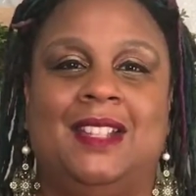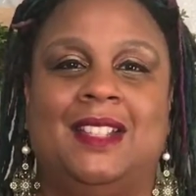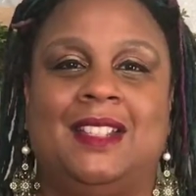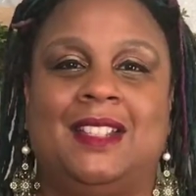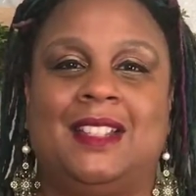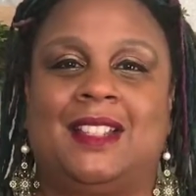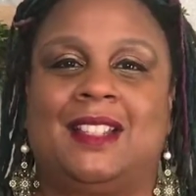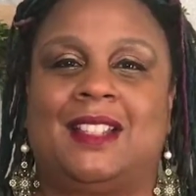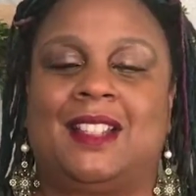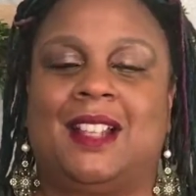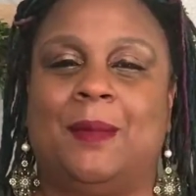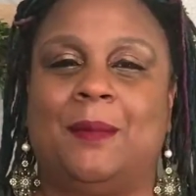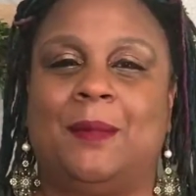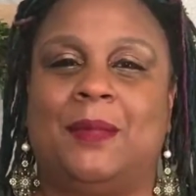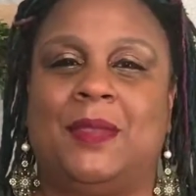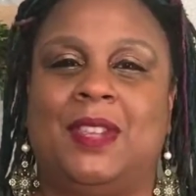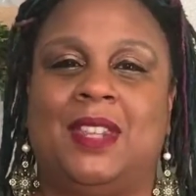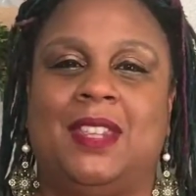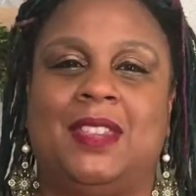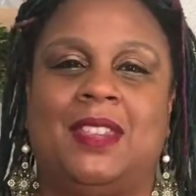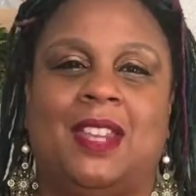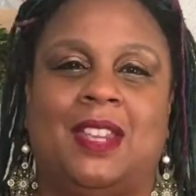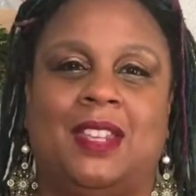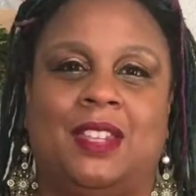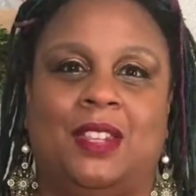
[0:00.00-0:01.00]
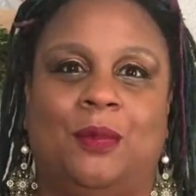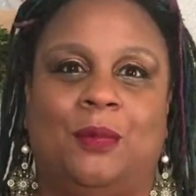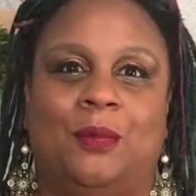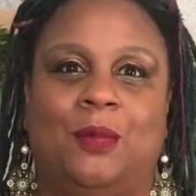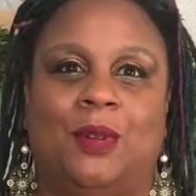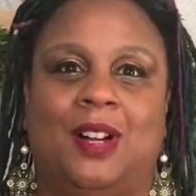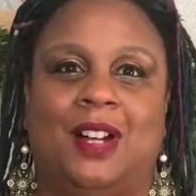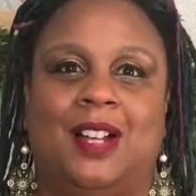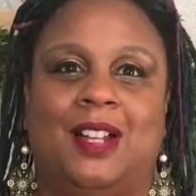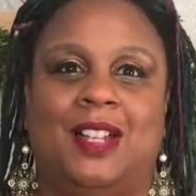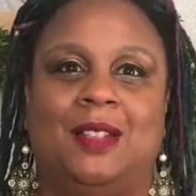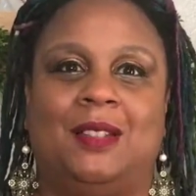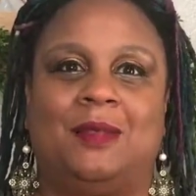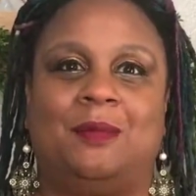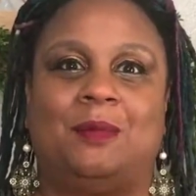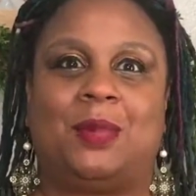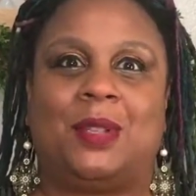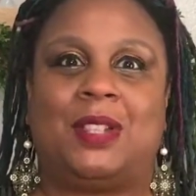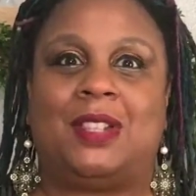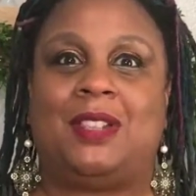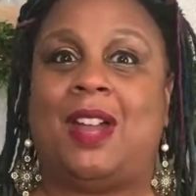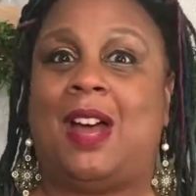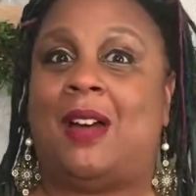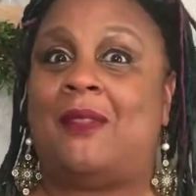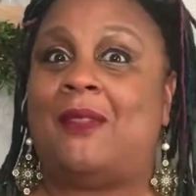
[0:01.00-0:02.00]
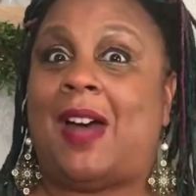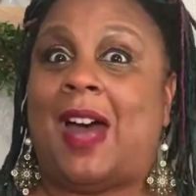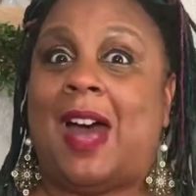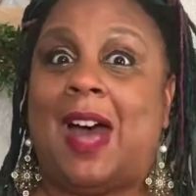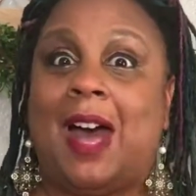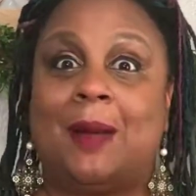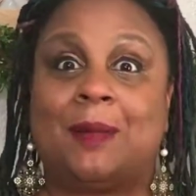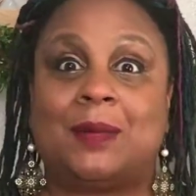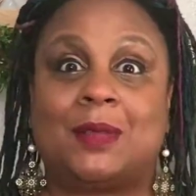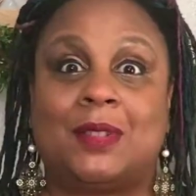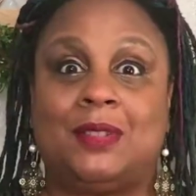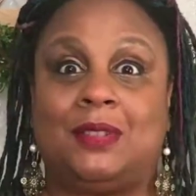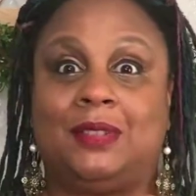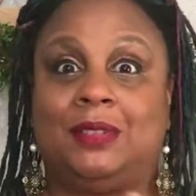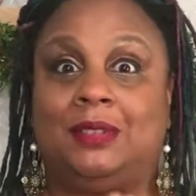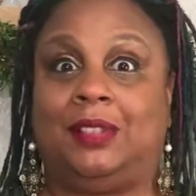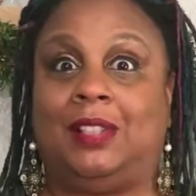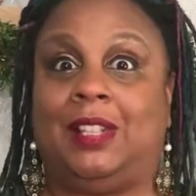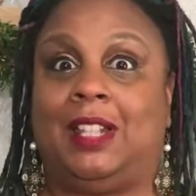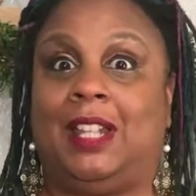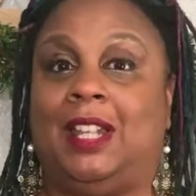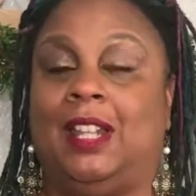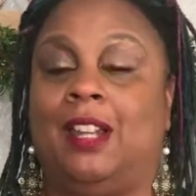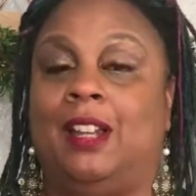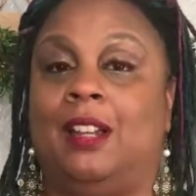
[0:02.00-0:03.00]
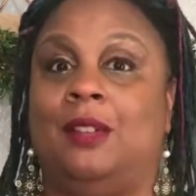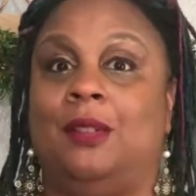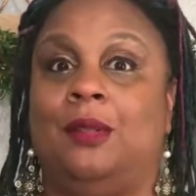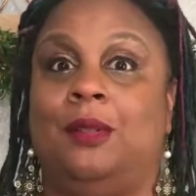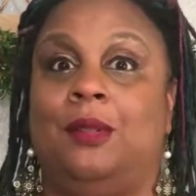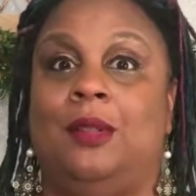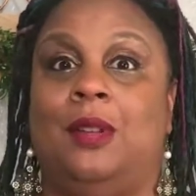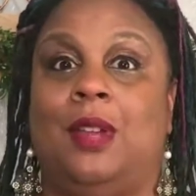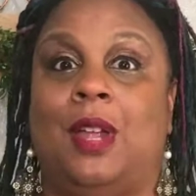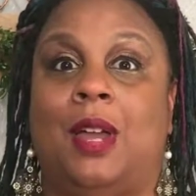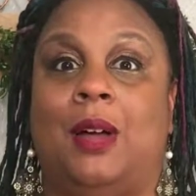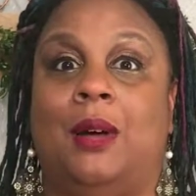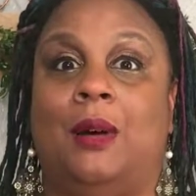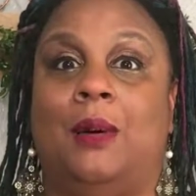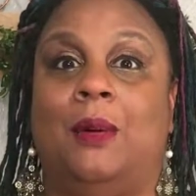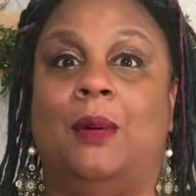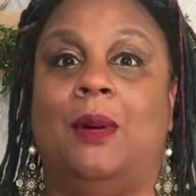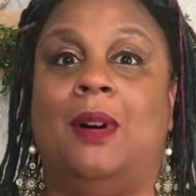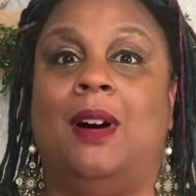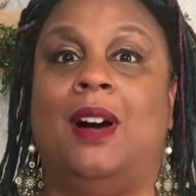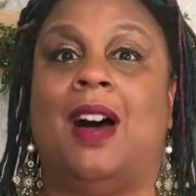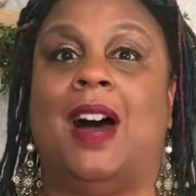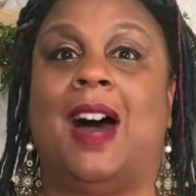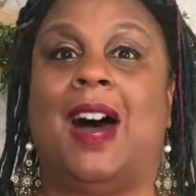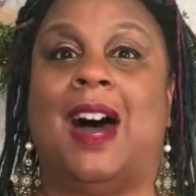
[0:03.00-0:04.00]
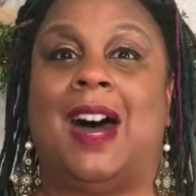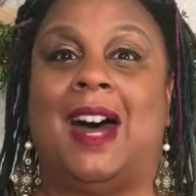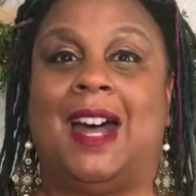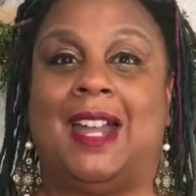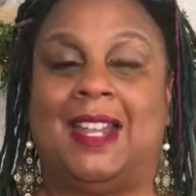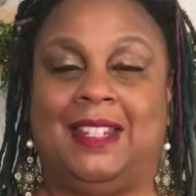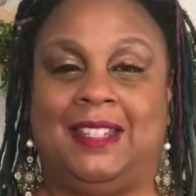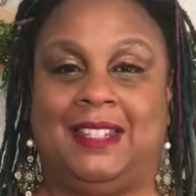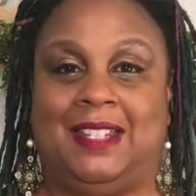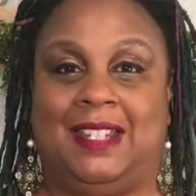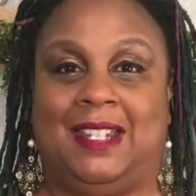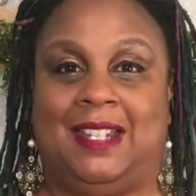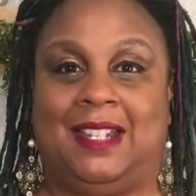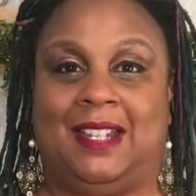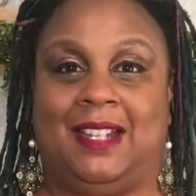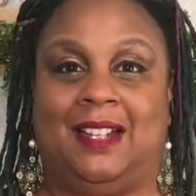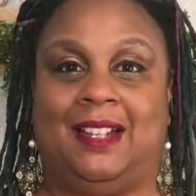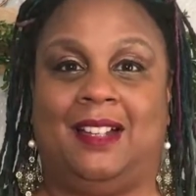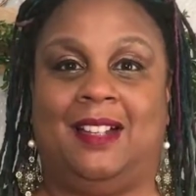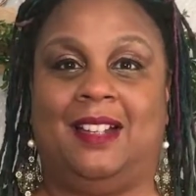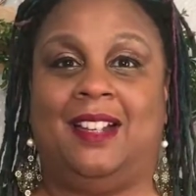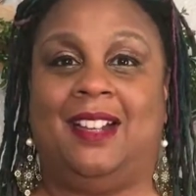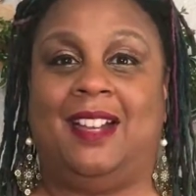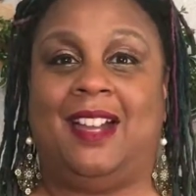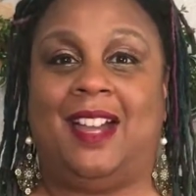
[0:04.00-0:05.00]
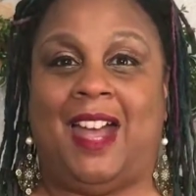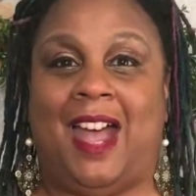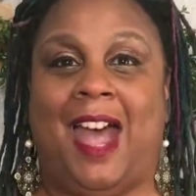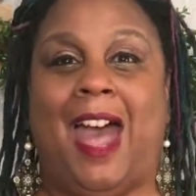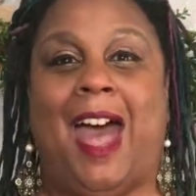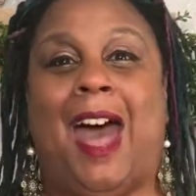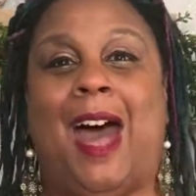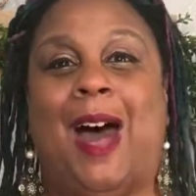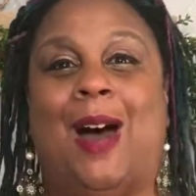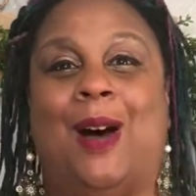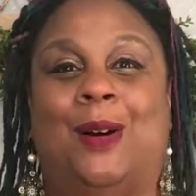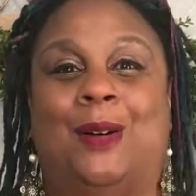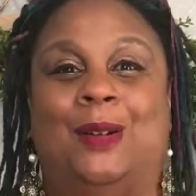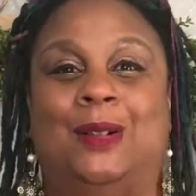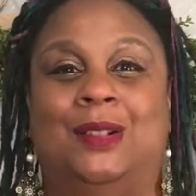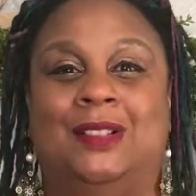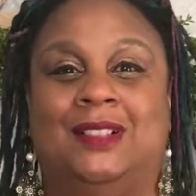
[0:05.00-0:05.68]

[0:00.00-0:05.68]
something that you want, but you have absolutely no idea how.